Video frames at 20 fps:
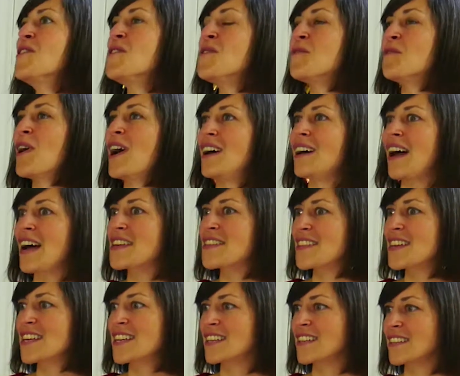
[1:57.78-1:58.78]
Well, I
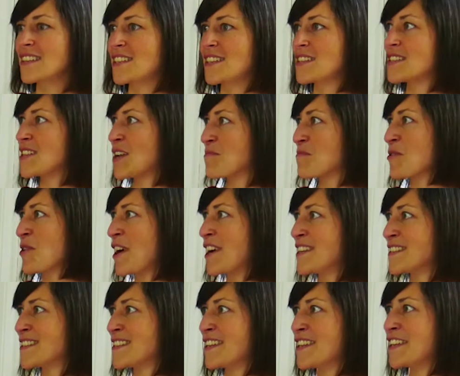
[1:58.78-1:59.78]
think to
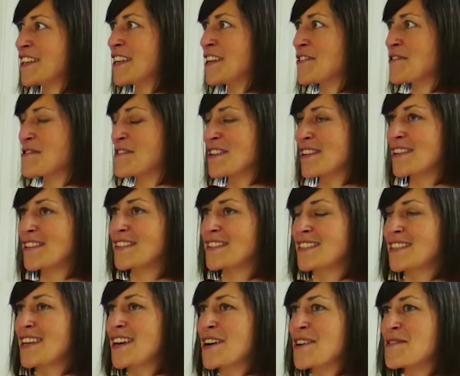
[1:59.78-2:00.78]
summarize it,
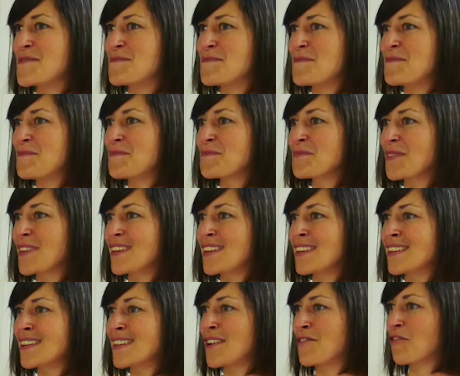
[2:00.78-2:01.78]

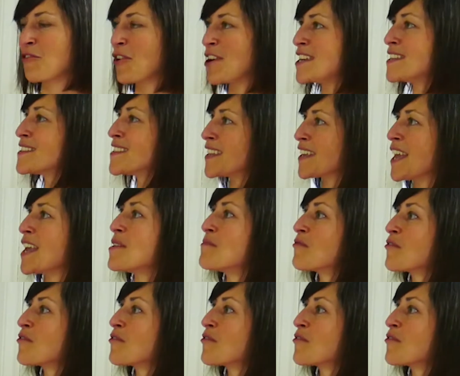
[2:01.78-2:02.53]
a phrase that came